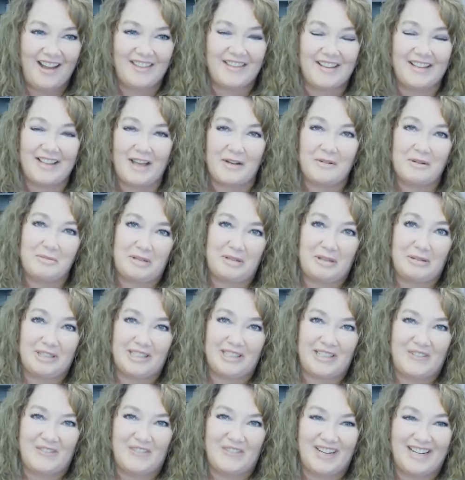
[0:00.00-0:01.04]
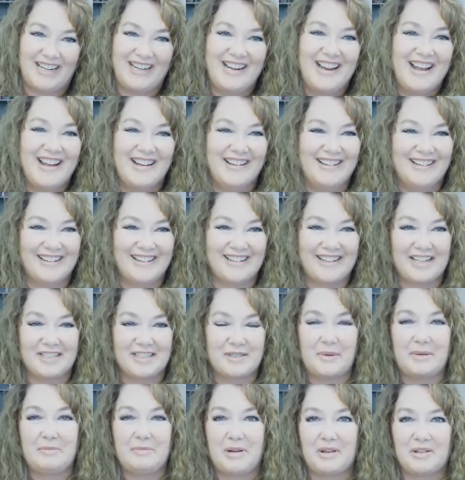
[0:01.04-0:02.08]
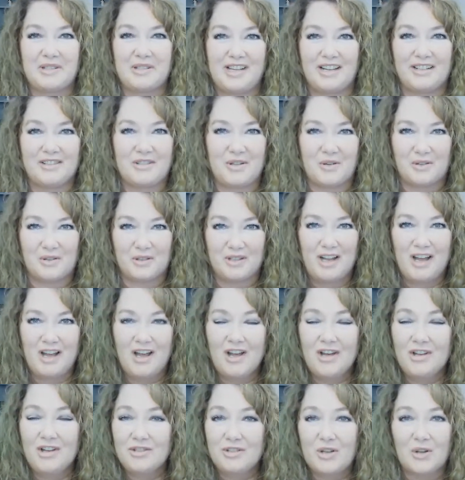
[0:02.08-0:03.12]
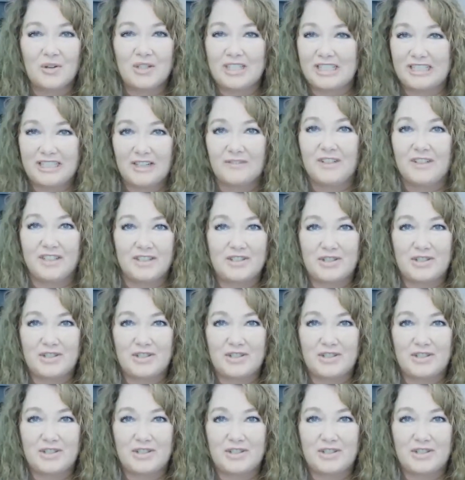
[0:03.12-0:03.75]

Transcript: I think that would be really fun because we both tell totally different